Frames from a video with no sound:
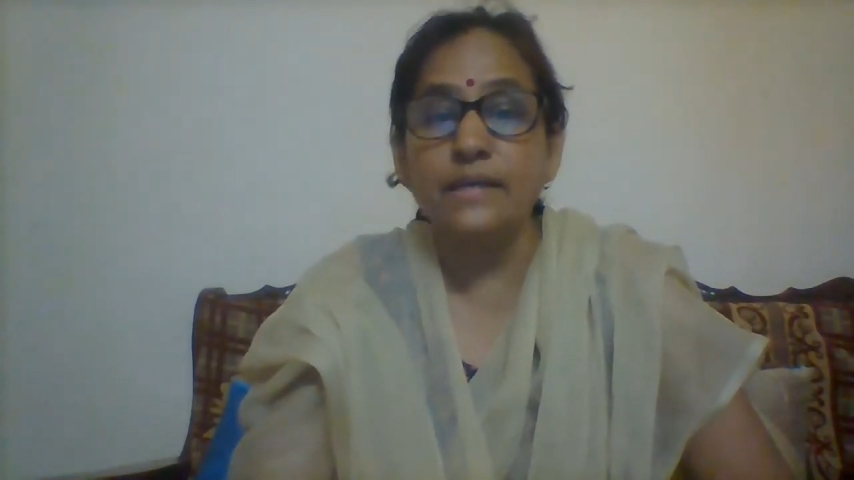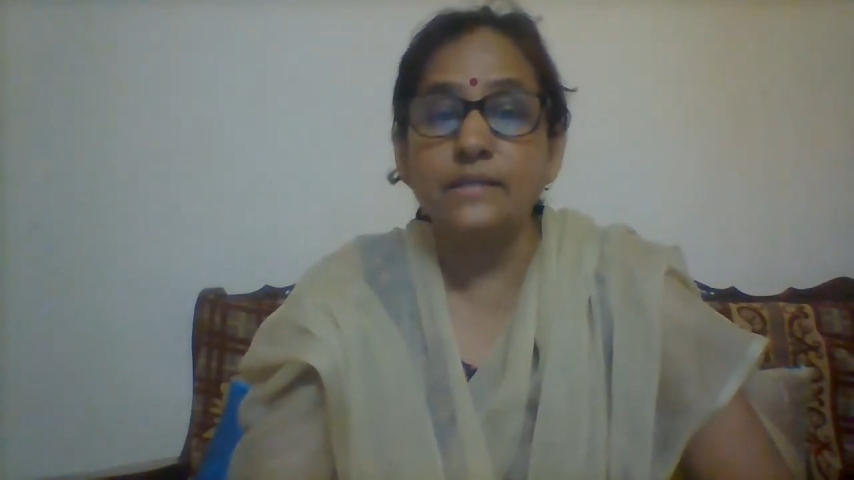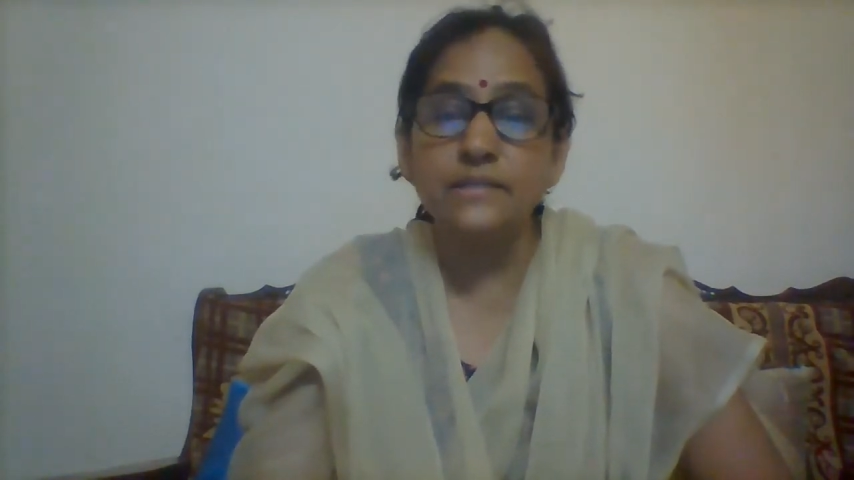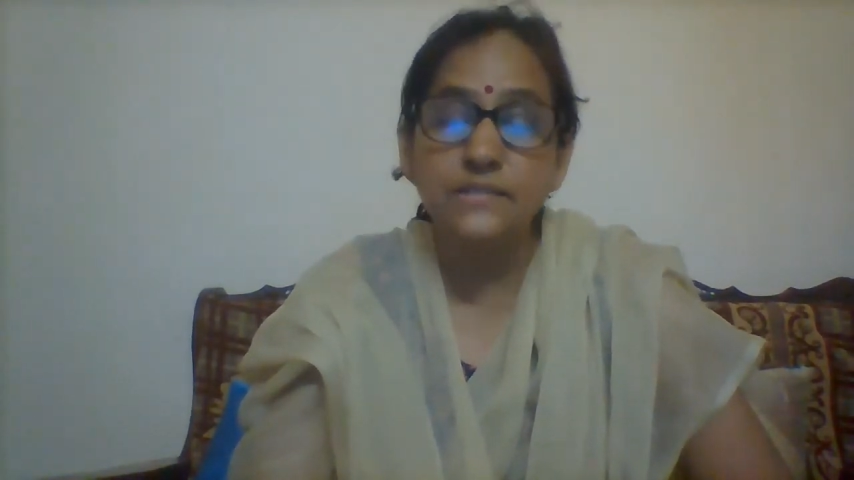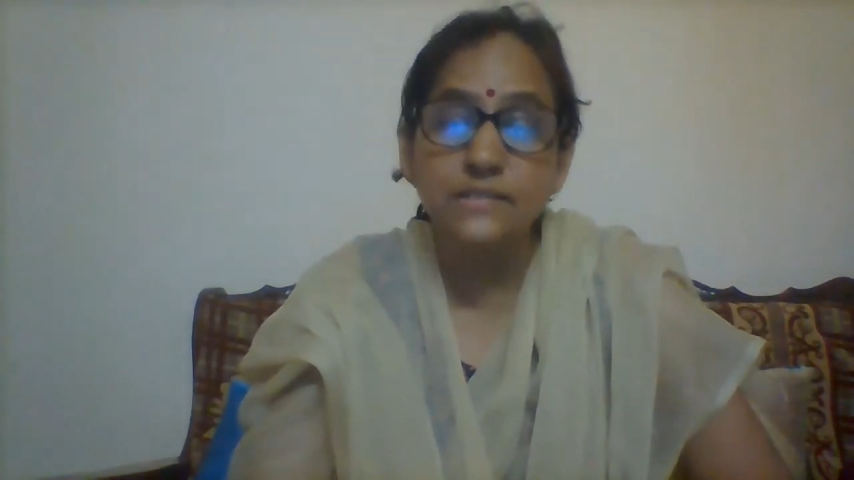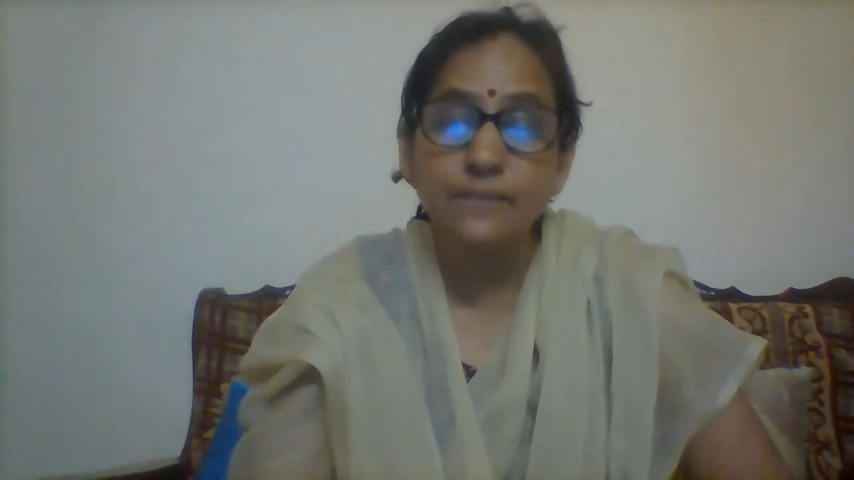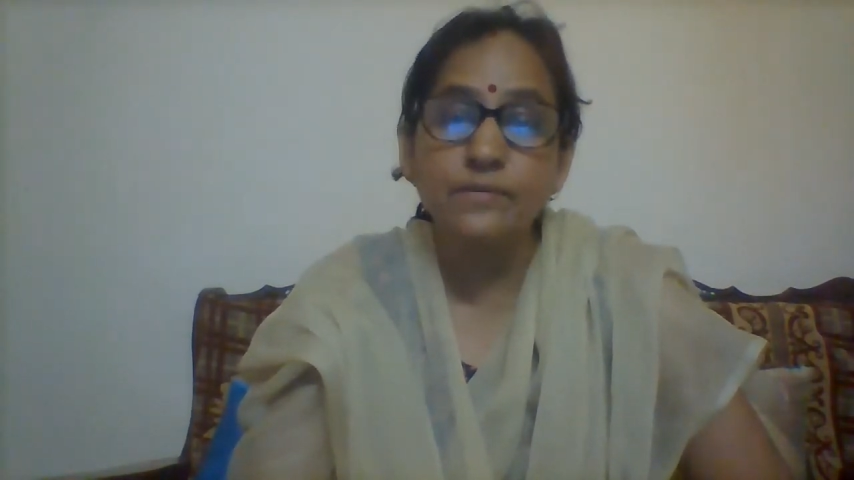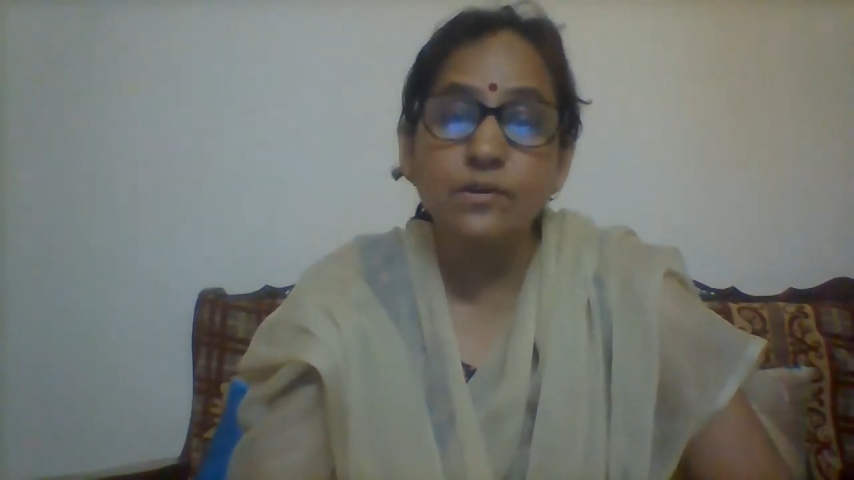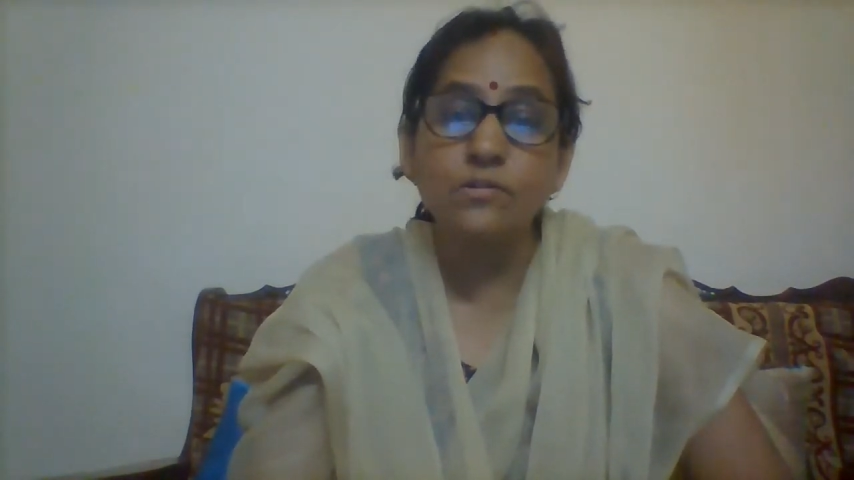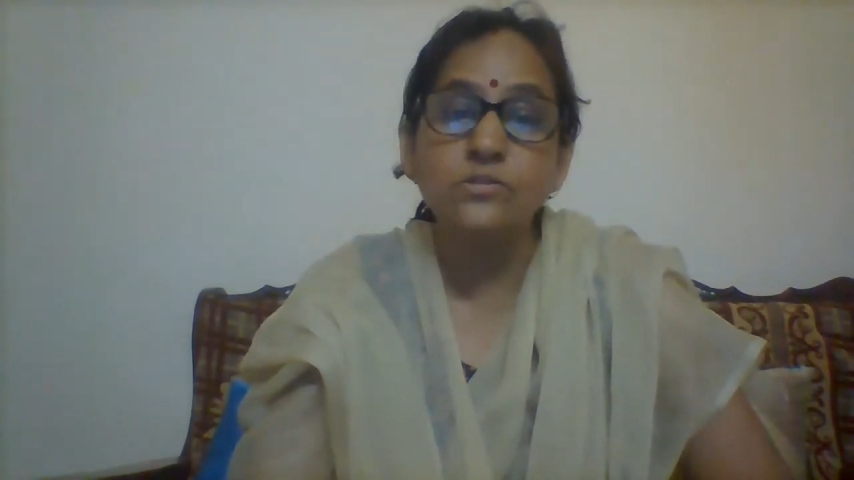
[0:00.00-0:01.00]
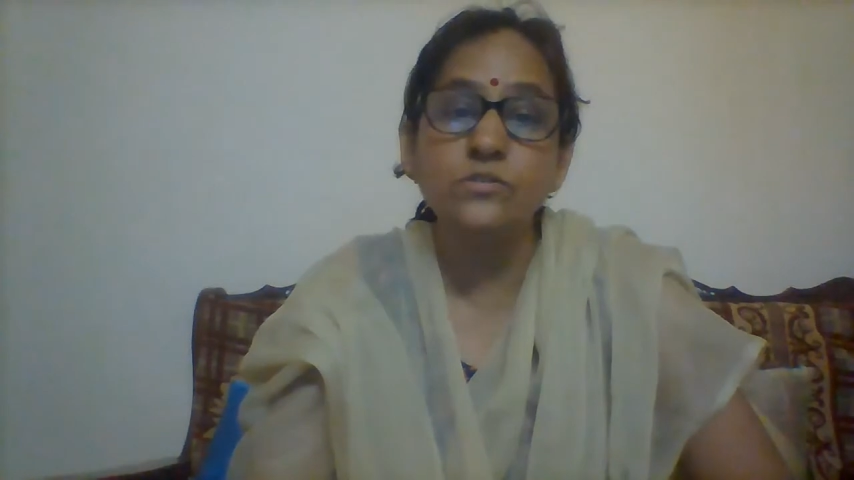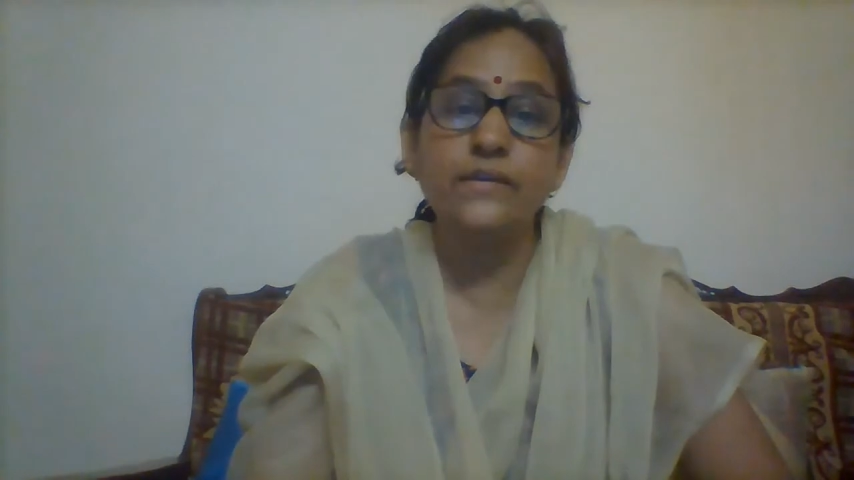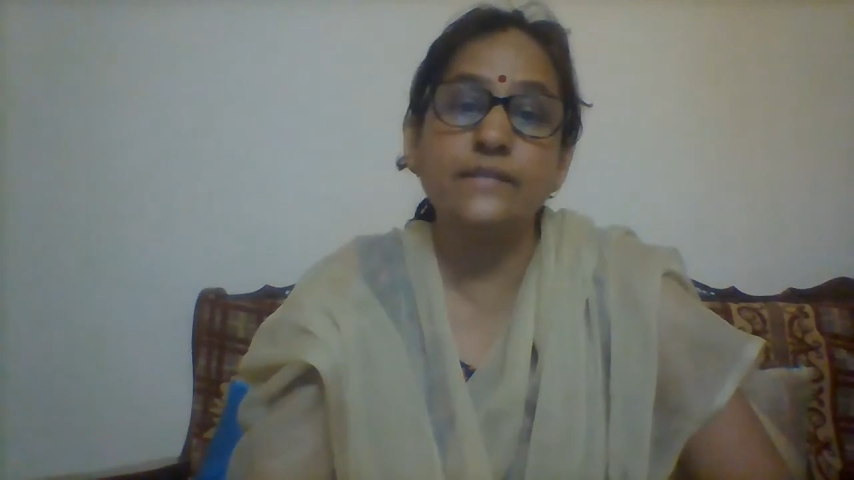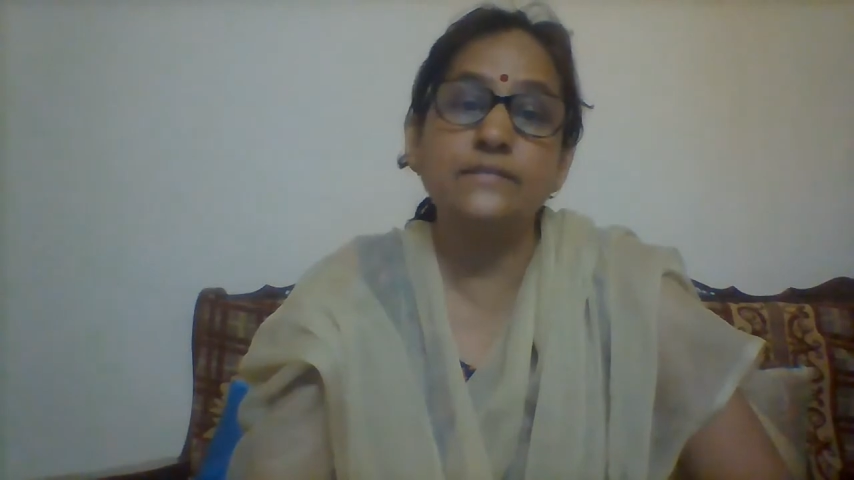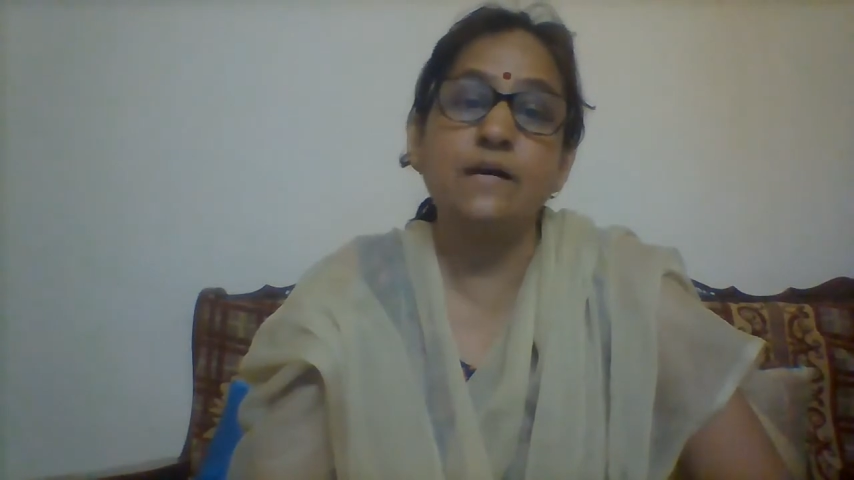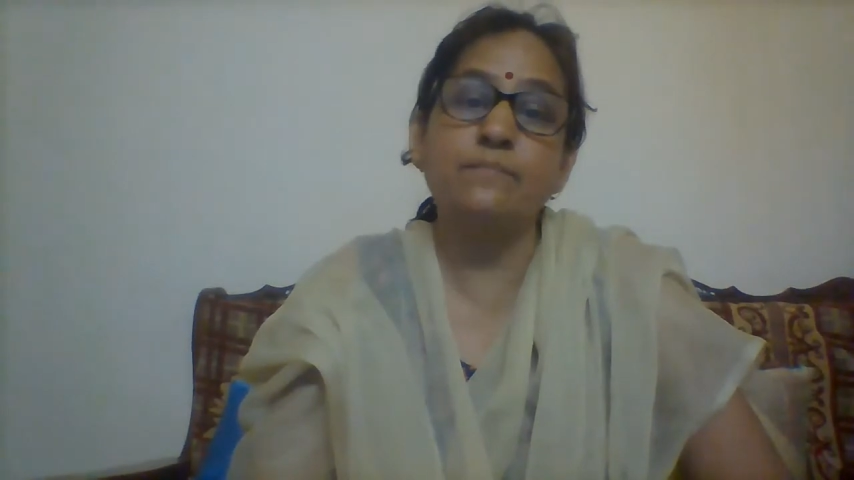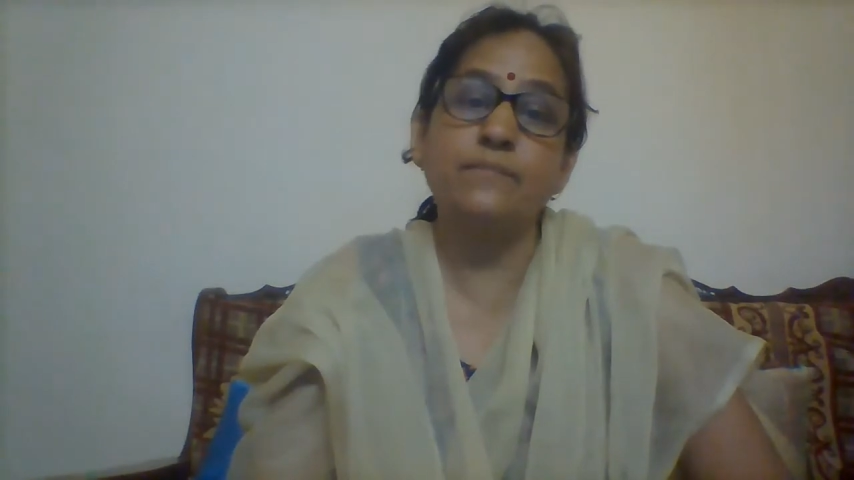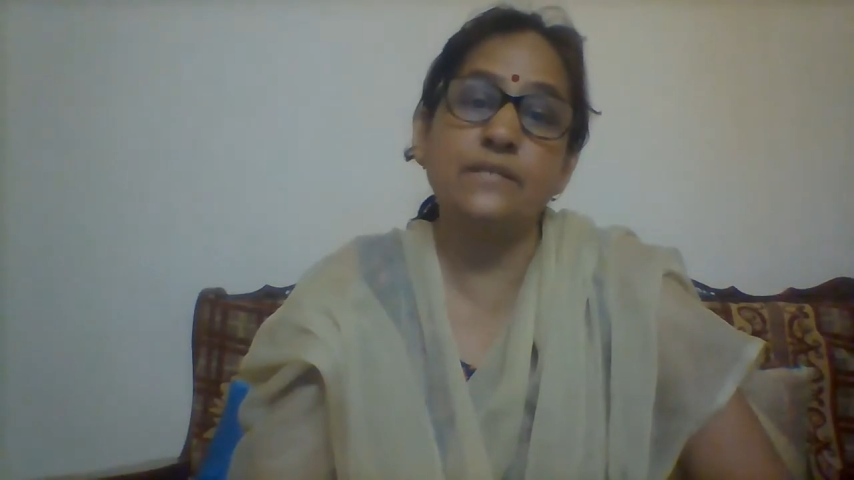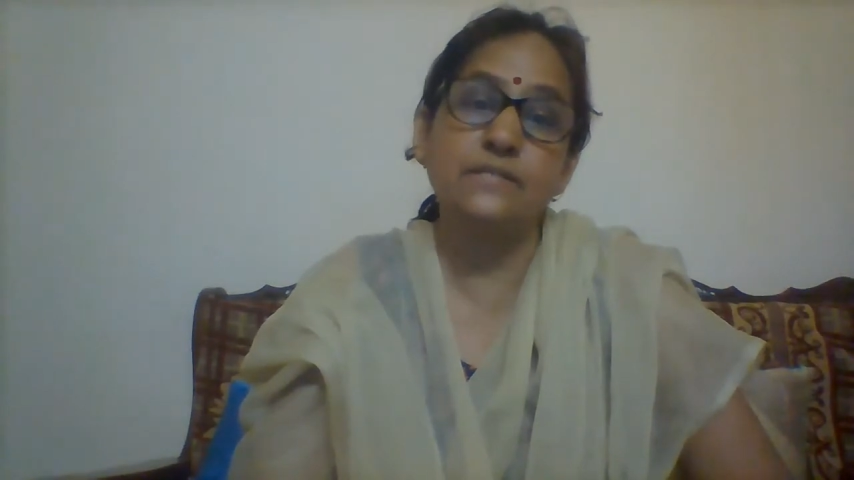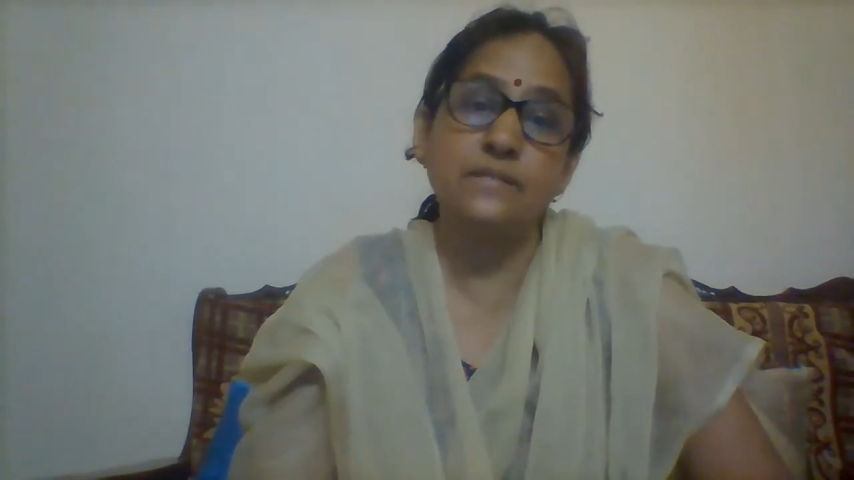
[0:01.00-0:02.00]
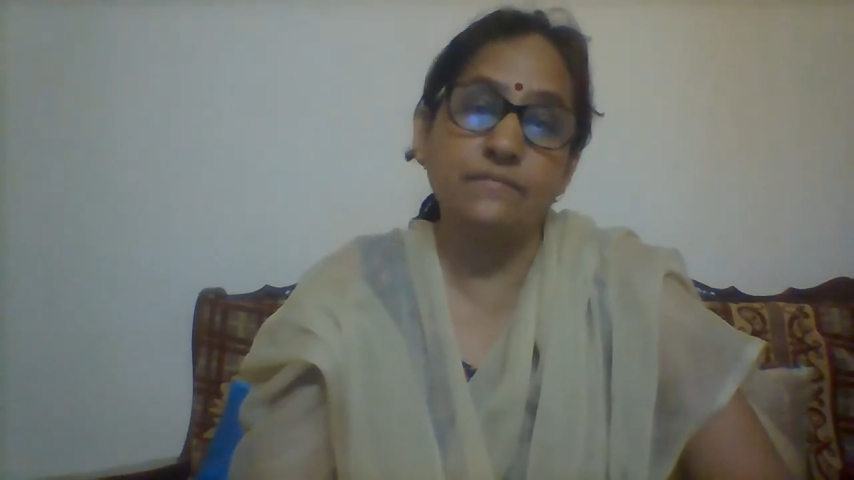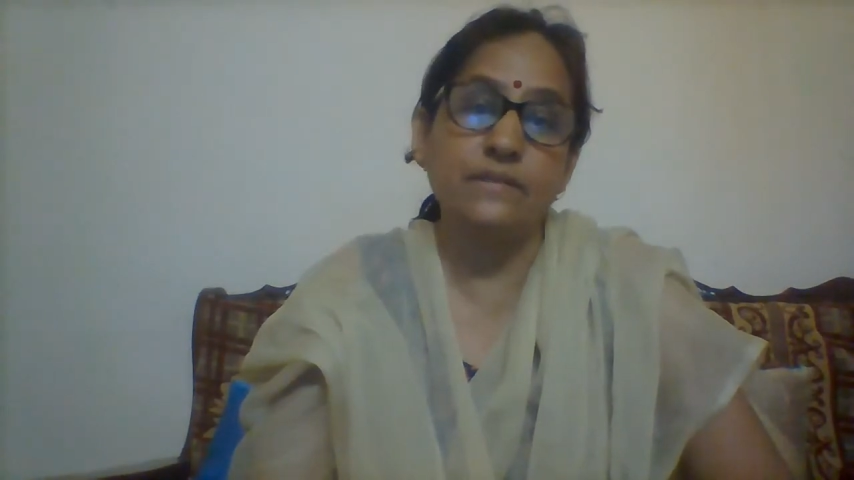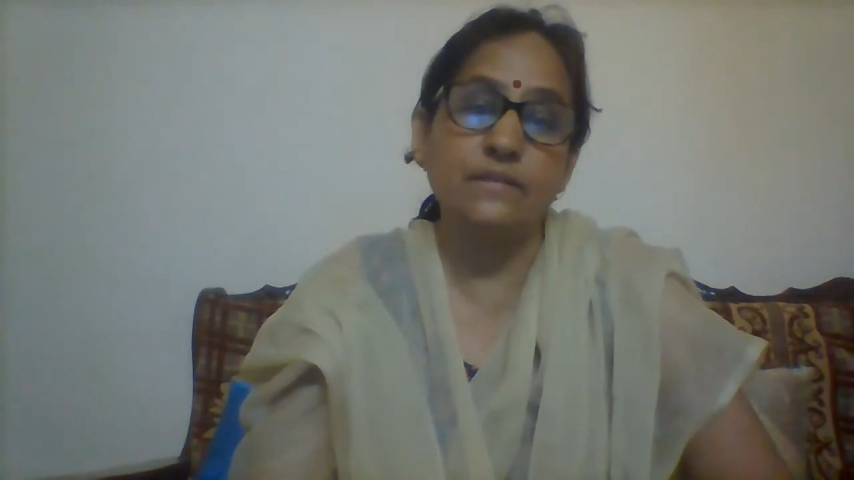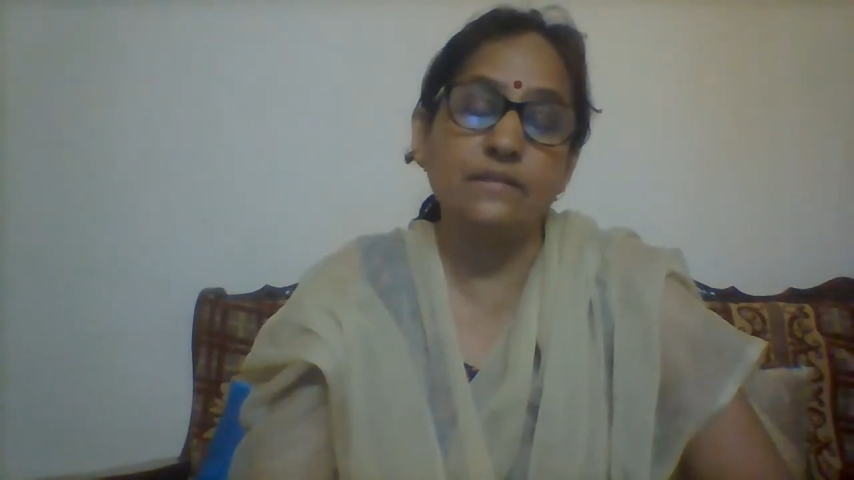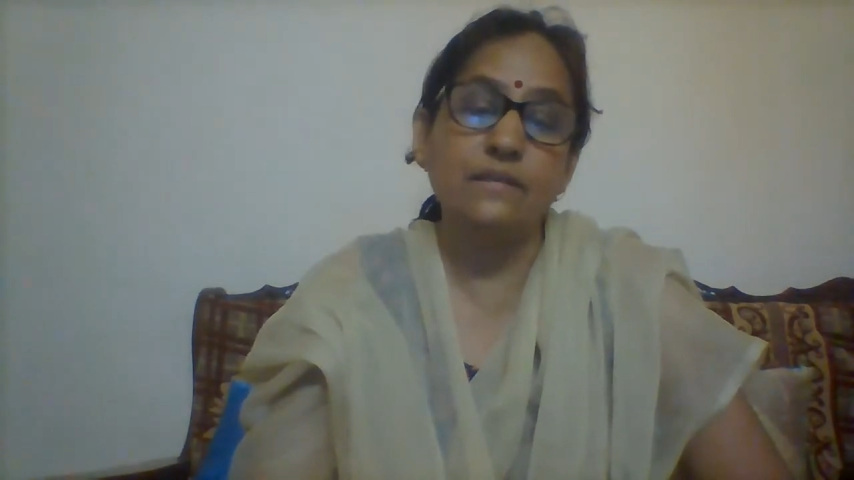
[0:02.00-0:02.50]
In this chapter also an example is given.